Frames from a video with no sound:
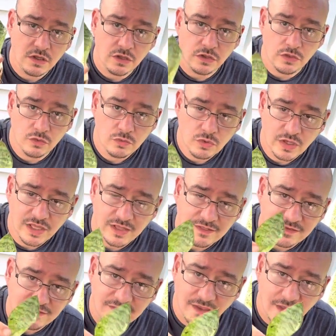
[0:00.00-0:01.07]
you will get the
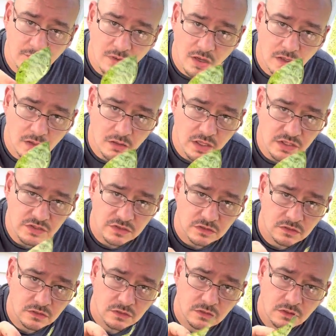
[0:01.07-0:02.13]
same coloration
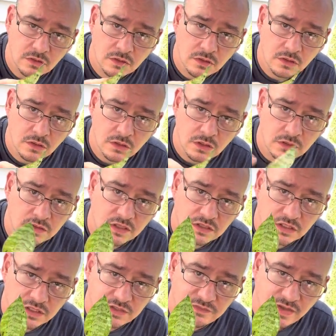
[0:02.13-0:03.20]
that the
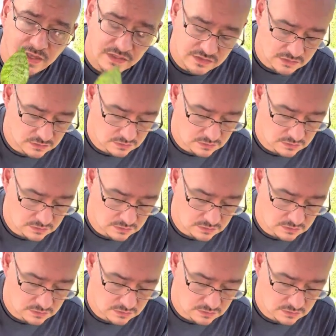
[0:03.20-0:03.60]
leaf has.